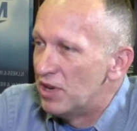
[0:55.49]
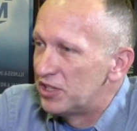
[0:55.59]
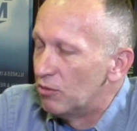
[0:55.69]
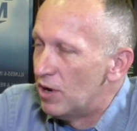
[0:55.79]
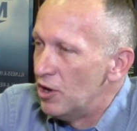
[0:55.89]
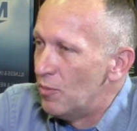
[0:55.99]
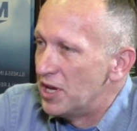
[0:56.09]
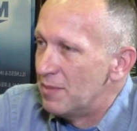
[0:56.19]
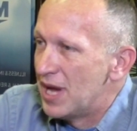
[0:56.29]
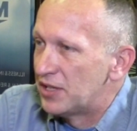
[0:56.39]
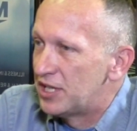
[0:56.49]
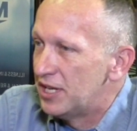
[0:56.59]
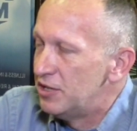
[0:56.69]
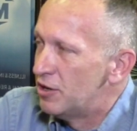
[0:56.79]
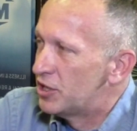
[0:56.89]
went to Wyoming about
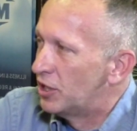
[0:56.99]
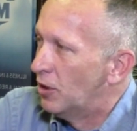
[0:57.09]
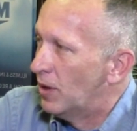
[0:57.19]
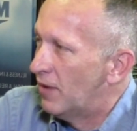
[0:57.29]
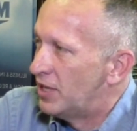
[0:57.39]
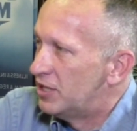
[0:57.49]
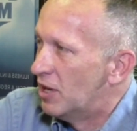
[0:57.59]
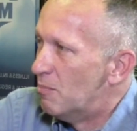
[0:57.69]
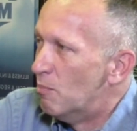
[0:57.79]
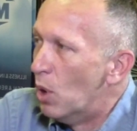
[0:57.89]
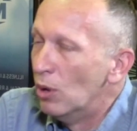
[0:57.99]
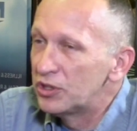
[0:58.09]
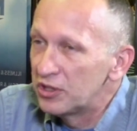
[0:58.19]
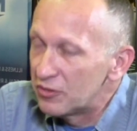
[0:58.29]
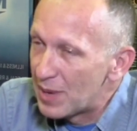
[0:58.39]
10 years ago, having done
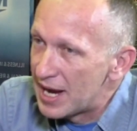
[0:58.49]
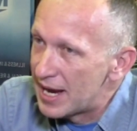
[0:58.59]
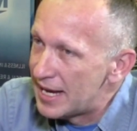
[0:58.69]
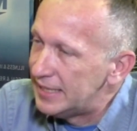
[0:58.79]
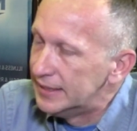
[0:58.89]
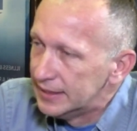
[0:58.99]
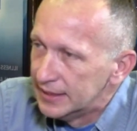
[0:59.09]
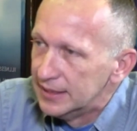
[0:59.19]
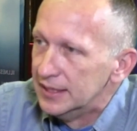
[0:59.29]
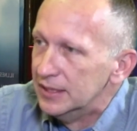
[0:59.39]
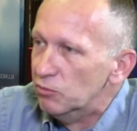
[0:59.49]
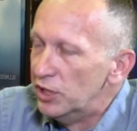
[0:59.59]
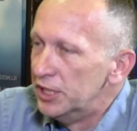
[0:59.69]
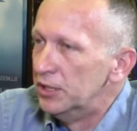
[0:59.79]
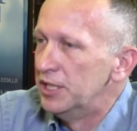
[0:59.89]
most of my
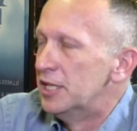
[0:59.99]
real